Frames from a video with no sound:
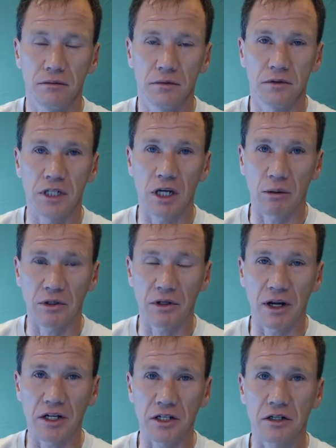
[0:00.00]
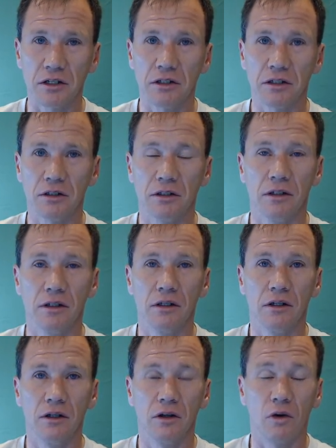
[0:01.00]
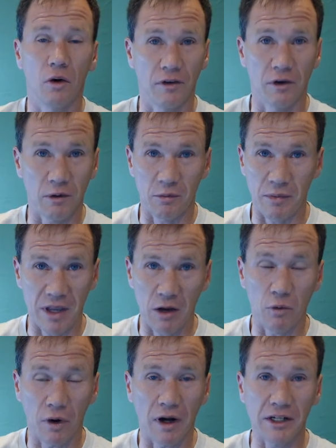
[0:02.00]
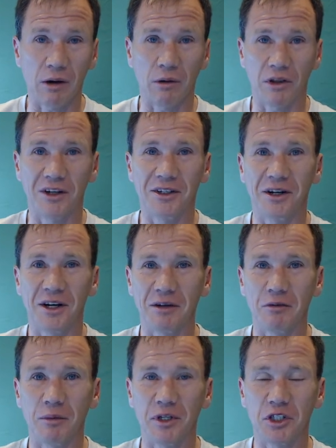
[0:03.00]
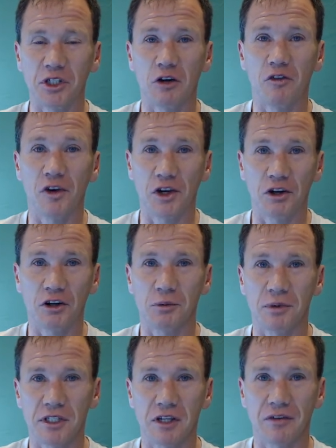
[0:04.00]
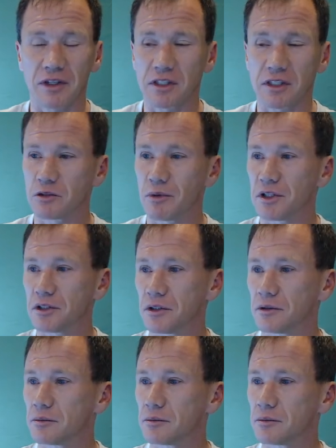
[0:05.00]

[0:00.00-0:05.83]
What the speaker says: check with your agent, or if you're with me, we're going to check with an attorney and we'll be sure for your specific situation.